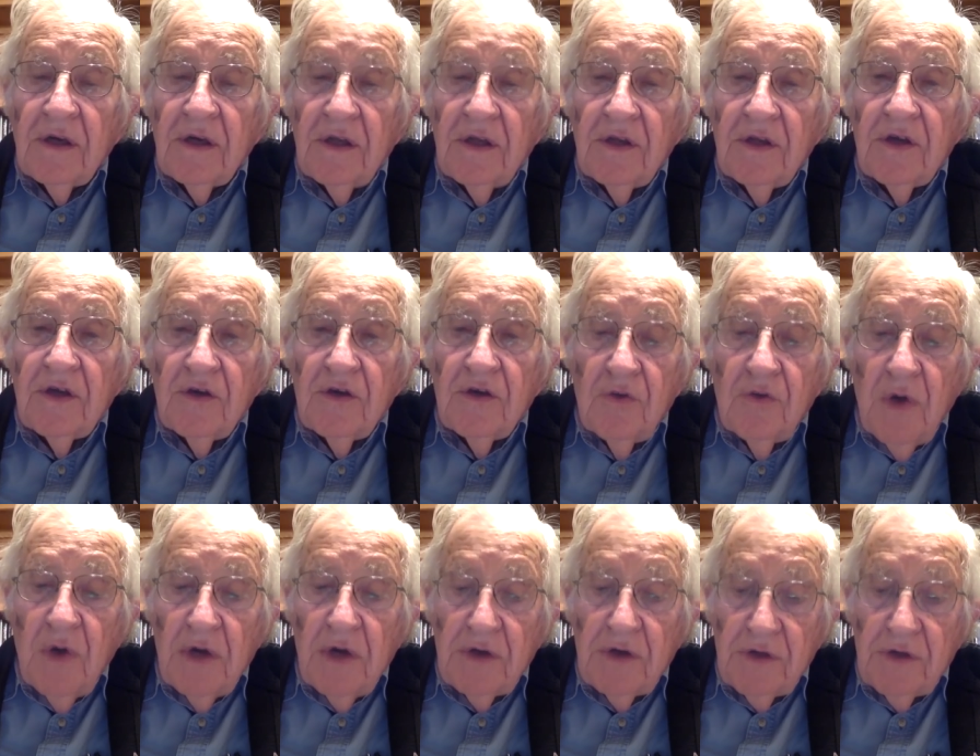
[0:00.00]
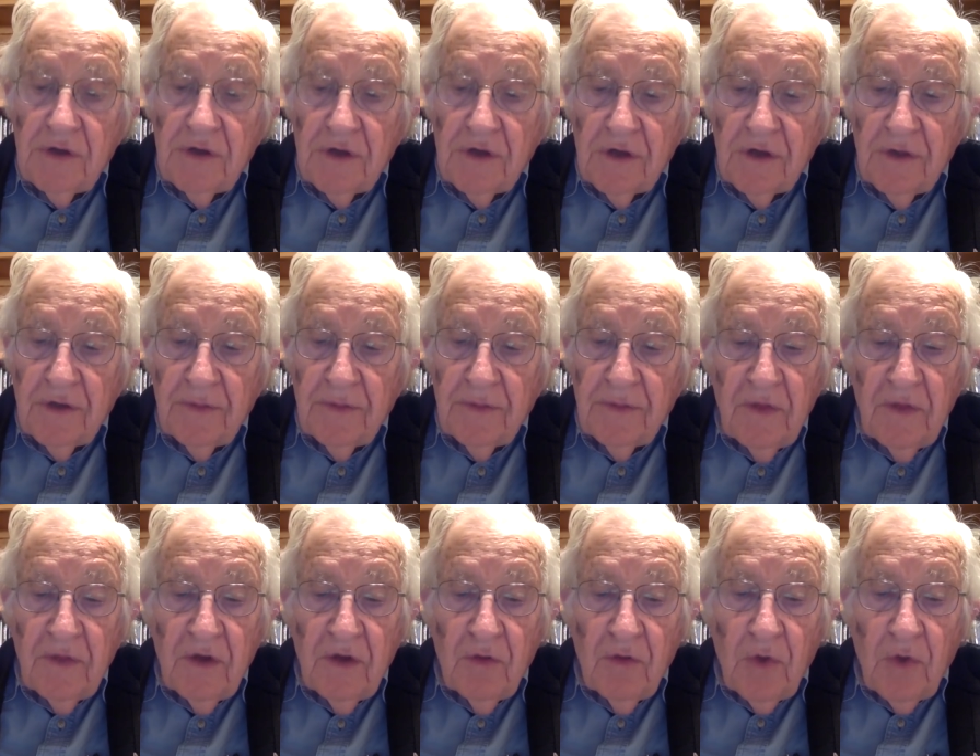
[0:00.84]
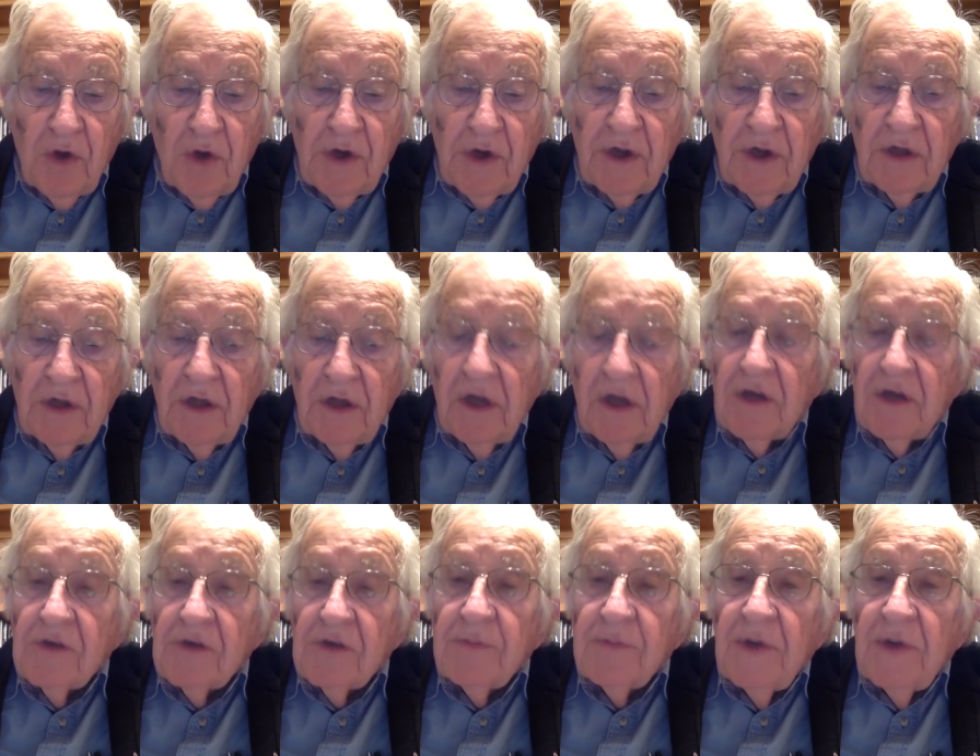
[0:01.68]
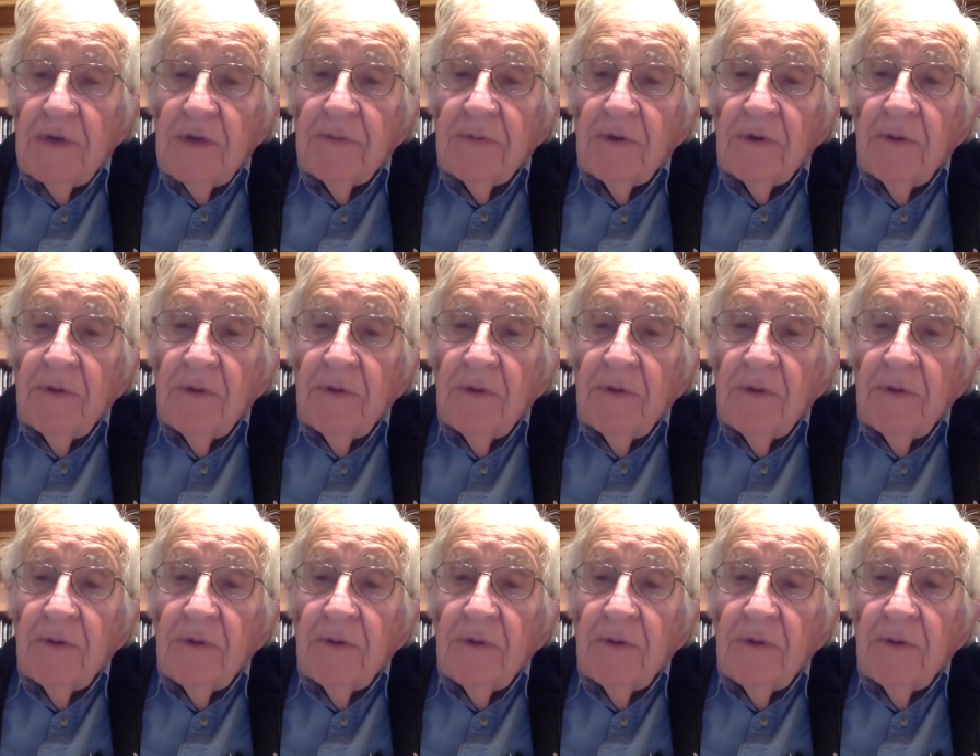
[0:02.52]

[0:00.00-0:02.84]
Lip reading: the US, working class people